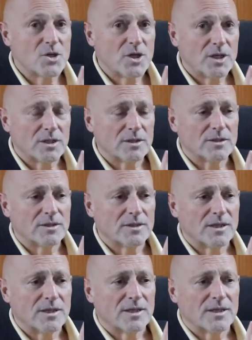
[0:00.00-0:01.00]
And that's no
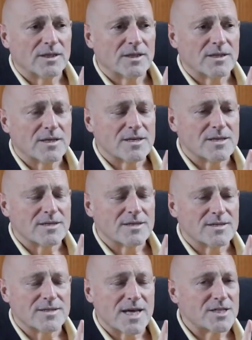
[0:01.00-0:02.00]
good.
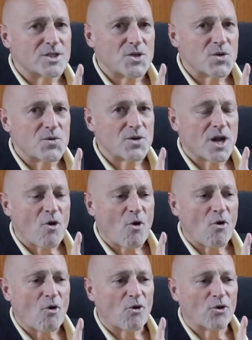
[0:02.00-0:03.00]
That's no
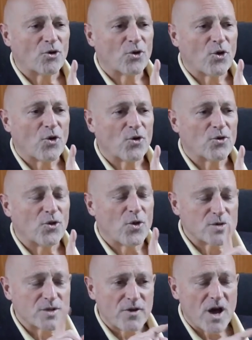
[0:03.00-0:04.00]
good at all.
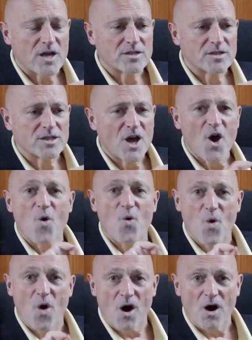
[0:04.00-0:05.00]
So those of
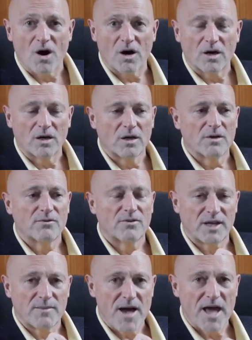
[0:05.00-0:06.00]
us who are
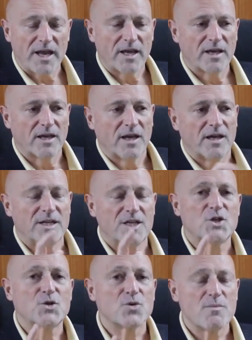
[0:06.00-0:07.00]
phlegmatic
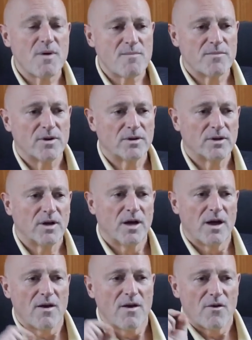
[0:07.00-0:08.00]
need to
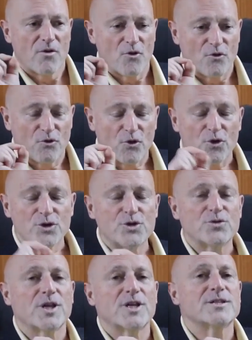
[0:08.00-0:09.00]
remember the
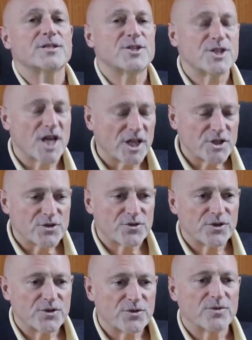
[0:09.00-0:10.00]
virtue that is a
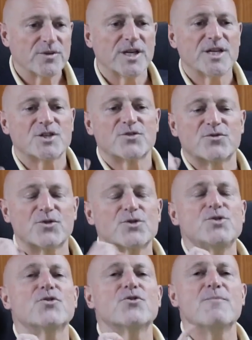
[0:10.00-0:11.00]
challenge for you
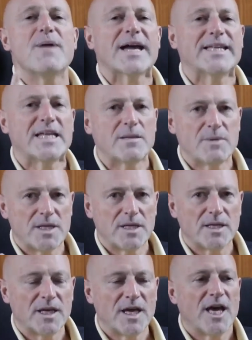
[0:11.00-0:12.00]
is the virtue of
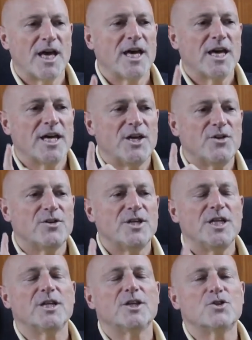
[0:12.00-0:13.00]
magnanimity.
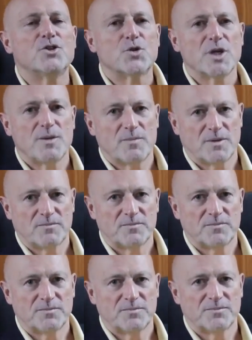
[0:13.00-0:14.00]
You need to
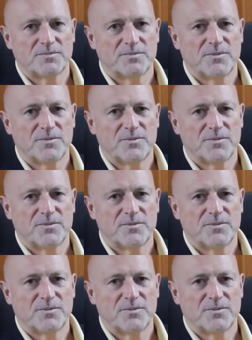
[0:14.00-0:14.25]
dream.